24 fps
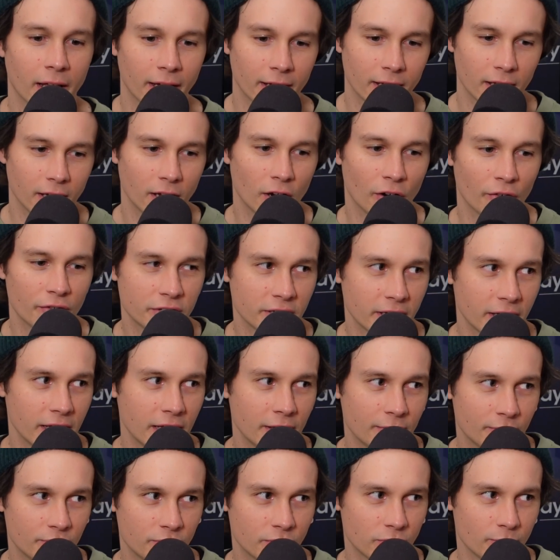Like obviously yeah.
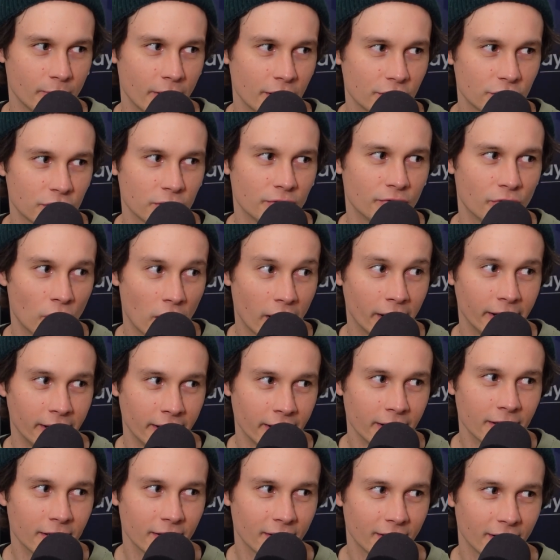he mentioned
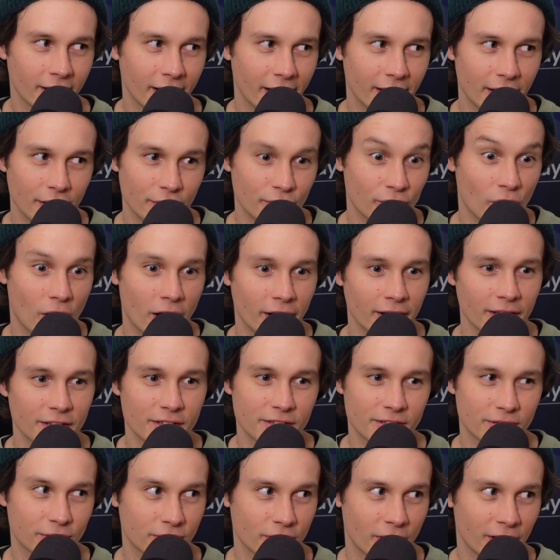Viney, yeah, and then Viney
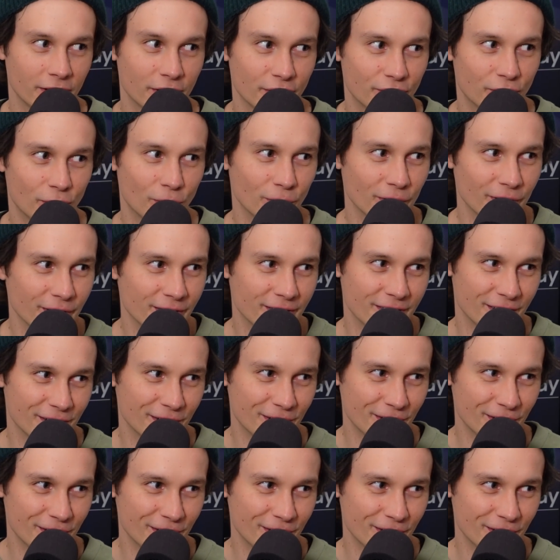signed a four year deal.